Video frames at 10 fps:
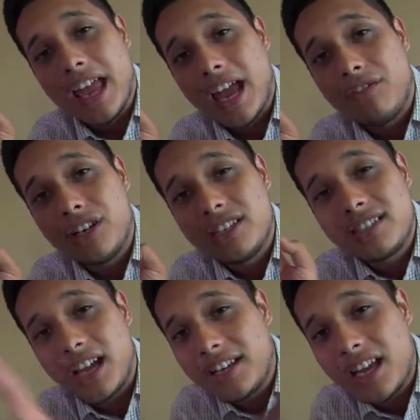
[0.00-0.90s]
Every
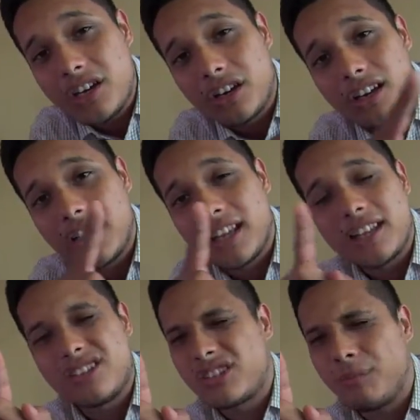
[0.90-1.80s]
Sunday you're going to
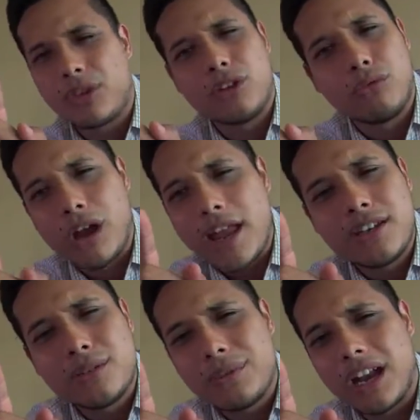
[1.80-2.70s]
get something
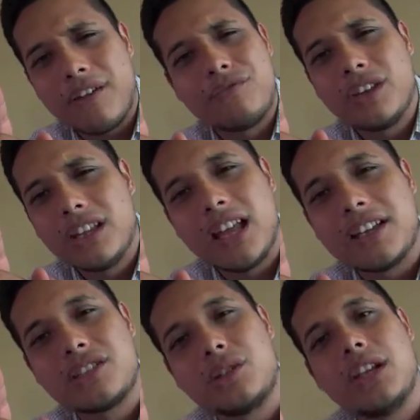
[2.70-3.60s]
random that I feel
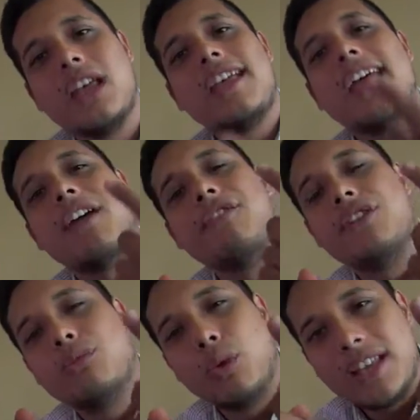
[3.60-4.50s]
like doing. Every
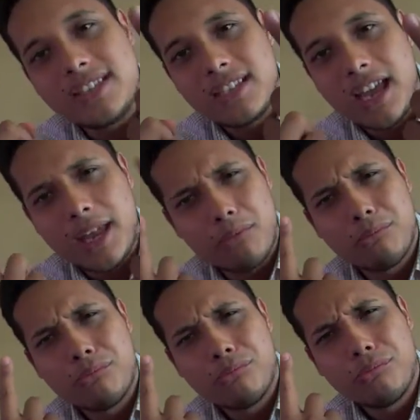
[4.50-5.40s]
Wednesday
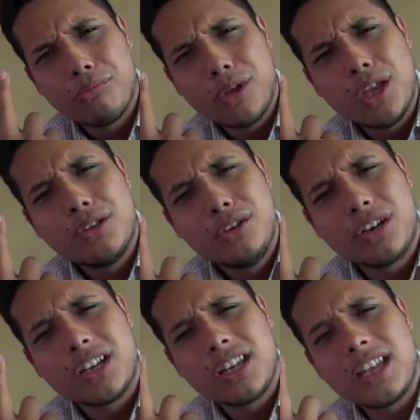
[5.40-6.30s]
you're
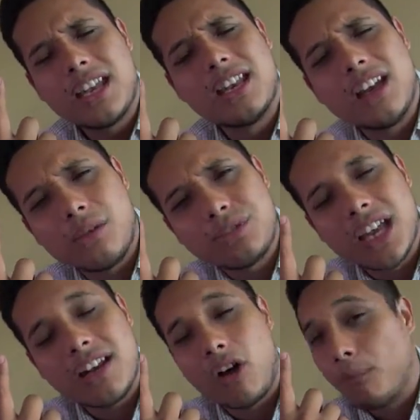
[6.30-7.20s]
going to get an
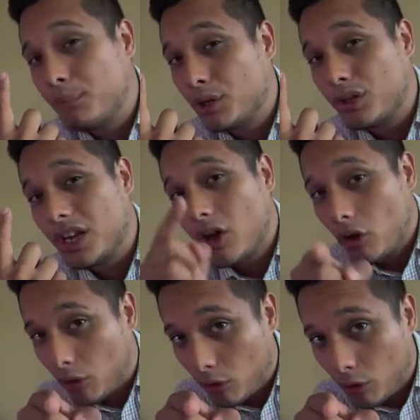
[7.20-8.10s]
update on Beauty
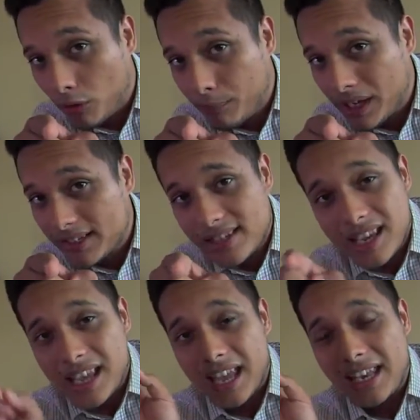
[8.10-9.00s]
or Beast.
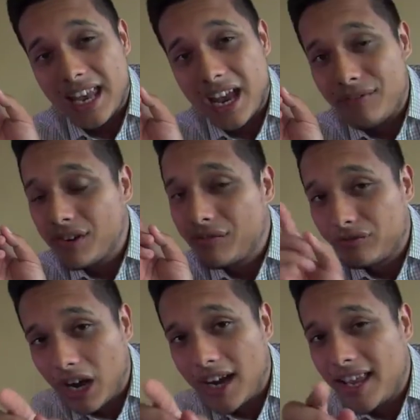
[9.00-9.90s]
And every
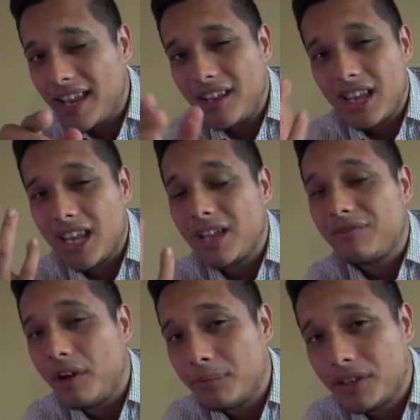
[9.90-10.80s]
Friday,
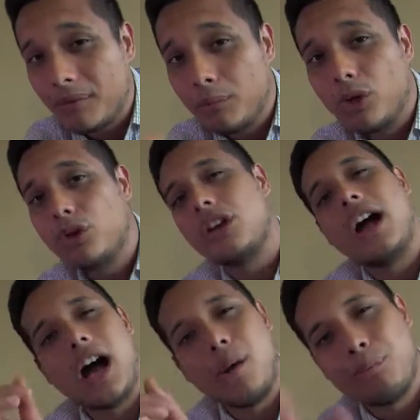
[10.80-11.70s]
if I'm in the mood,
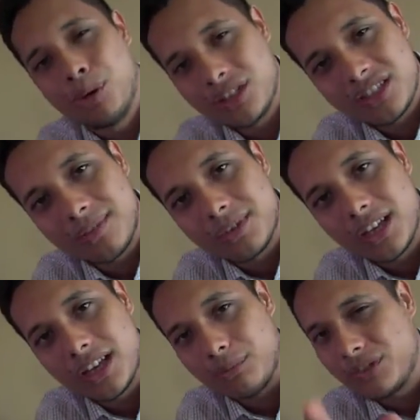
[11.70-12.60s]
I'll put
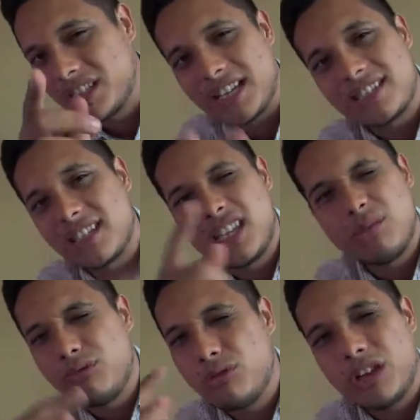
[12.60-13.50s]
something up just to
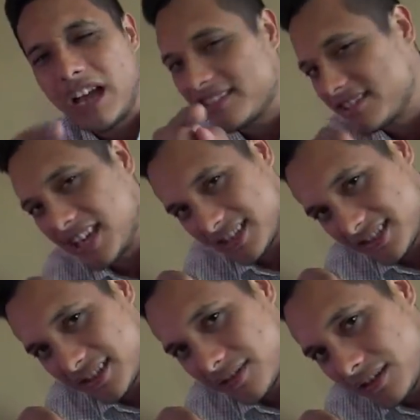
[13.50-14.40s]
keep you guys guessing.